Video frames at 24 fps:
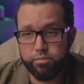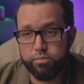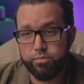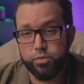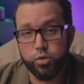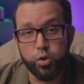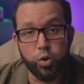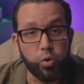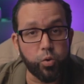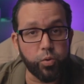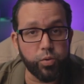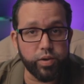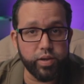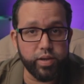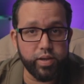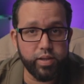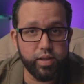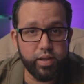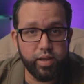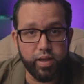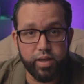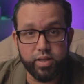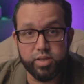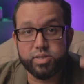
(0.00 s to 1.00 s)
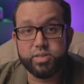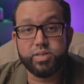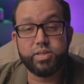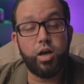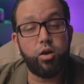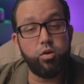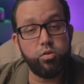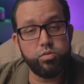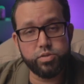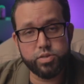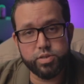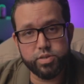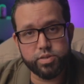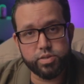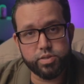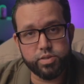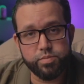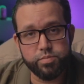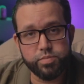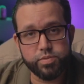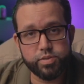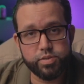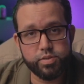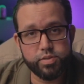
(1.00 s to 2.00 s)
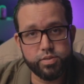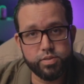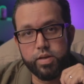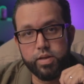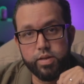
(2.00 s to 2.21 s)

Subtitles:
flooring, and sound systems.